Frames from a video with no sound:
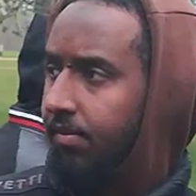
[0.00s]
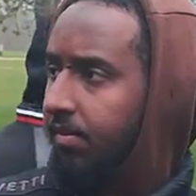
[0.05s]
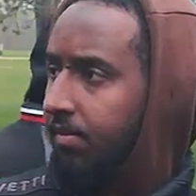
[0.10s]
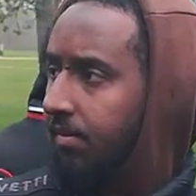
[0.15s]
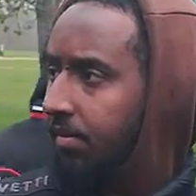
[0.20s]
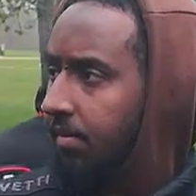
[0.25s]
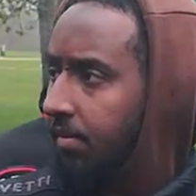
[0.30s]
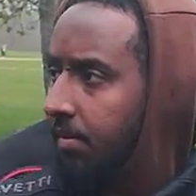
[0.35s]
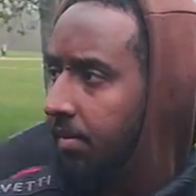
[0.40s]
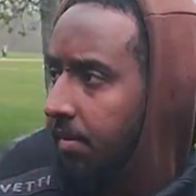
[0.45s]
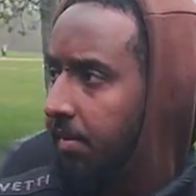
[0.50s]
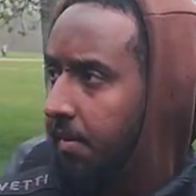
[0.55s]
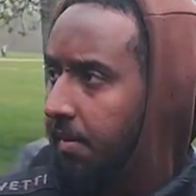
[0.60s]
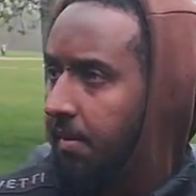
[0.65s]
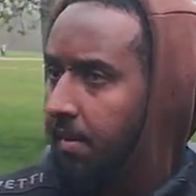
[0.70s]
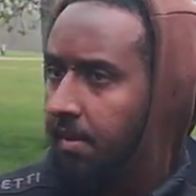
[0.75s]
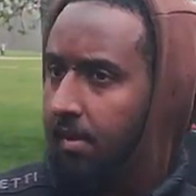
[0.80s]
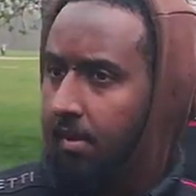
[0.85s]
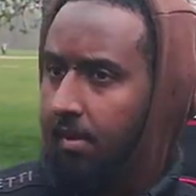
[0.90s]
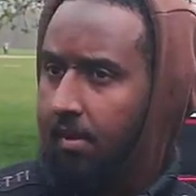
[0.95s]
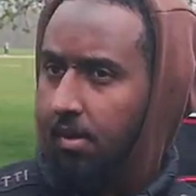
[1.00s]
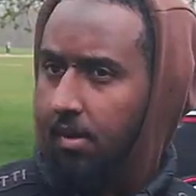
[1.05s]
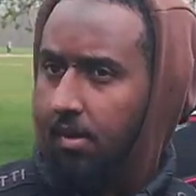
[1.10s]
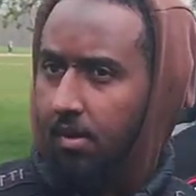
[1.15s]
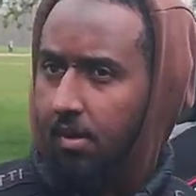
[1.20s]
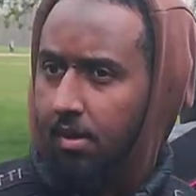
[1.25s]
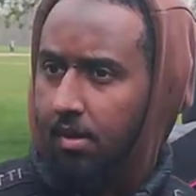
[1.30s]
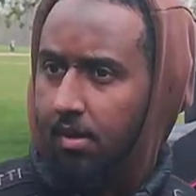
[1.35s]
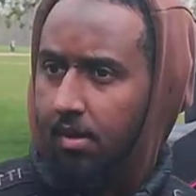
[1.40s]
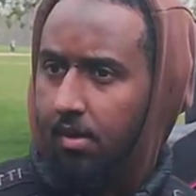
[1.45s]

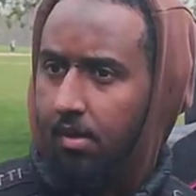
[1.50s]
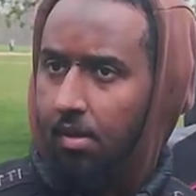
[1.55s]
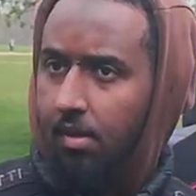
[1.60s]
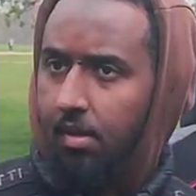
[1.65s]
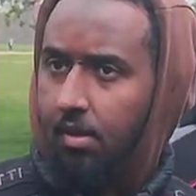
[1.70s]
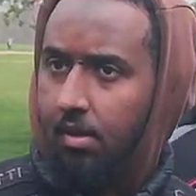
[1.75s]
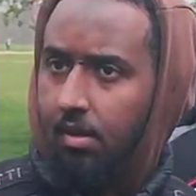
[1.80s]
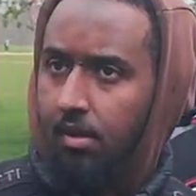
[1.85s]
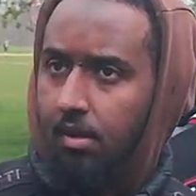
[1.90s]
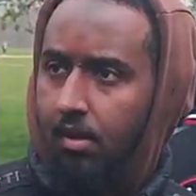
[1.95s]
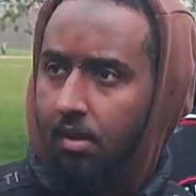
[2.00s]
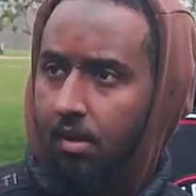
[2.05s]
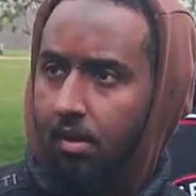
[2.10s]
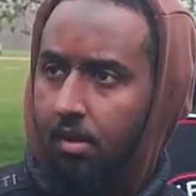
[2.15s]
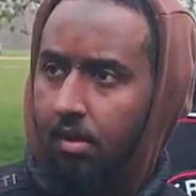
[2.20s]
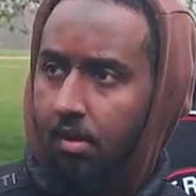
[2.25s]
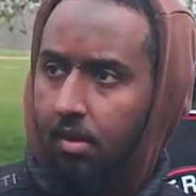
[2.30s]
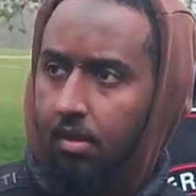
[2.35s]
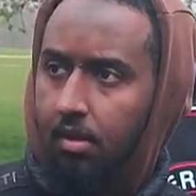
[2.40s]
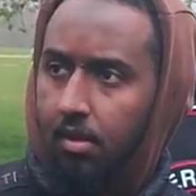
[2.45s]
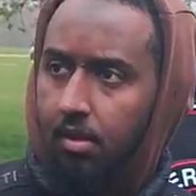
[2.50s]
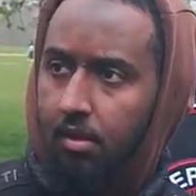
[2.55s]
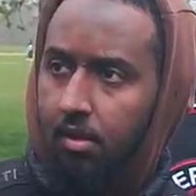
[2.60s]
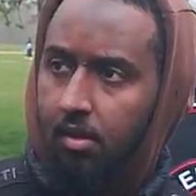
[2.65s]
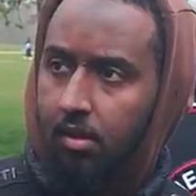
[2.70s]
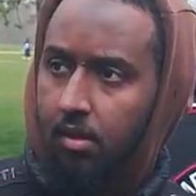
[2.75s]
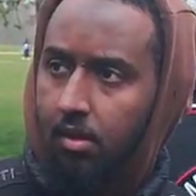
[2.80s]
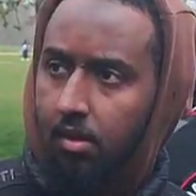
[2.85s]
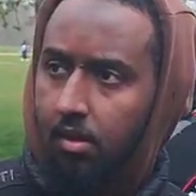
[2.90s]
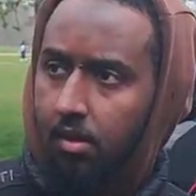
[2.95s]

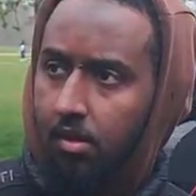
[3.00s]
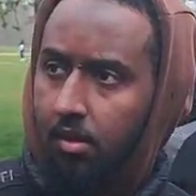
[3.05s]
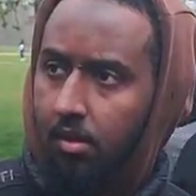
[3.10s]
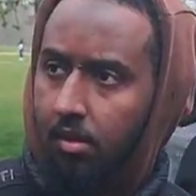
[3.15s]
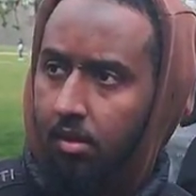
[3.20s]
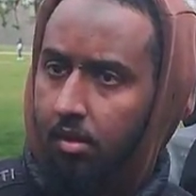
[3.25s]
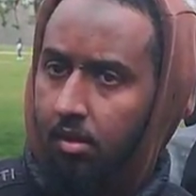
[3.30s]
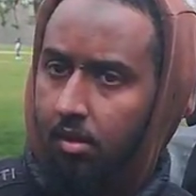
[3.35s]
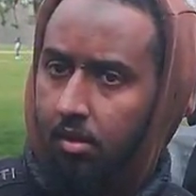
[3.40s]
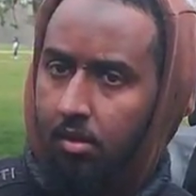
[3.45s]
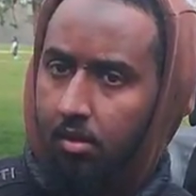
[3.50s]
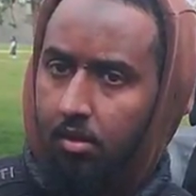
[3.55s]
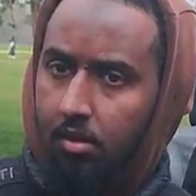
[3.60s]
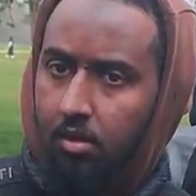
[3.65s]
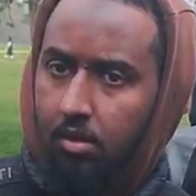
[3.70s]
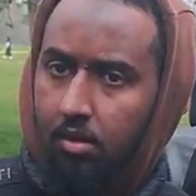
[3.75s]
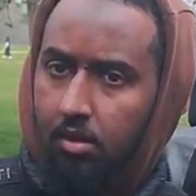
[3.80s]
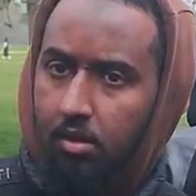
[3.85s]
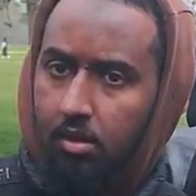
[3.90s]
(not speaking)